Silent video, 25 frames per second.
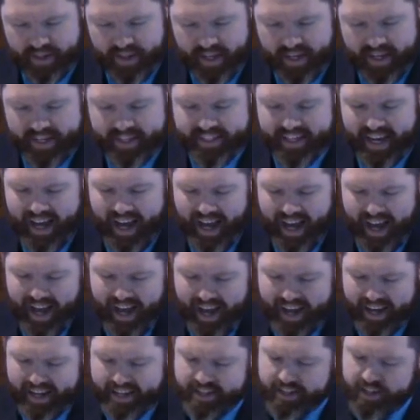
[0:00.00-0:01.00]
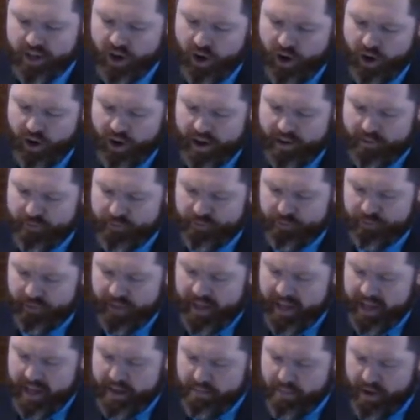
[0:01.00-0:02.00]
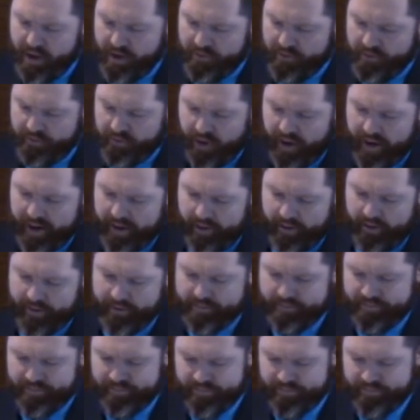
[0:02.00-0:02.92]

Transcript: His eyes are a flame of fire,